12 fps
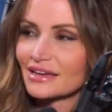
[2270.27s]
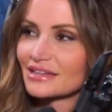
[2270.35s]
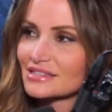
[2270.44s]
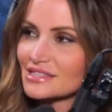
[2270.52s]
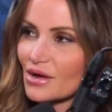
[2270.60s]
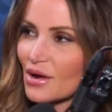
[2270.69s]

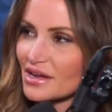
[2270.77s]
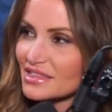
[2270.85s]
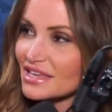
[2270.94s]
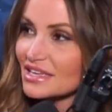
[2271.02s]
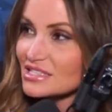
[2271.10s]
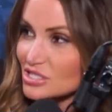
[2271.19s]
And so I
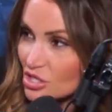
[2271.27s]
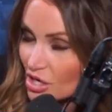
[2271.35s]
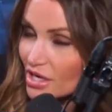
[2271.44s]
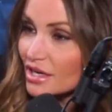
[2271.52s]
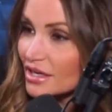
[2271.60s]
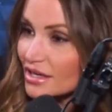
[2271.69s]
think it's
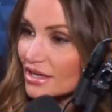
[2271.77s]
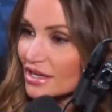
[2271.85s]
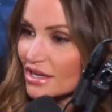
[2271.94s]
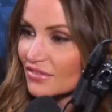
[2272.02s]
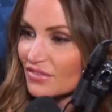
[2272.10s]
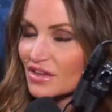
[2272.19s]
good
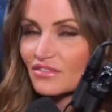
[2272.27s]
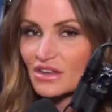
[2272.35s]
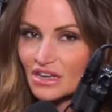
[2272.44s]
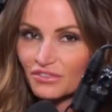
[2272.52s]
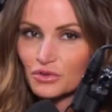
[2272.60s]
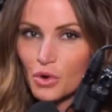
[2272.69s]

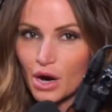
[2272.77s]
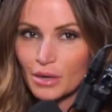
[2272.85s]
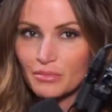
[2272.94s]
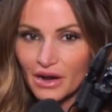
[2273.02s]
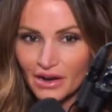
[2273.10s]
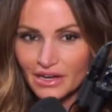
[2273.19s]
even if you are
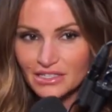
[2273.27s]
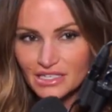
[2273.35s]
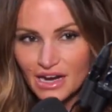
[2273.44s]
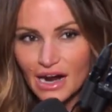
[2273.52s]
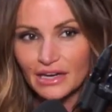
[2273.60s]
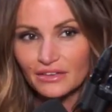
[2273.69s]
married to
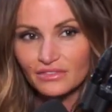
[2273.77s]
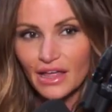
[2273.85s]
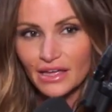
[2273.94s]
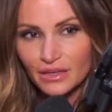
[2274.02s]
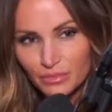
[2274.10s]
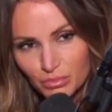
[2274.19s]
kind of
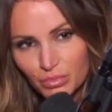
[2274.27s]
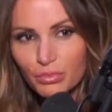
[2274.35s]
like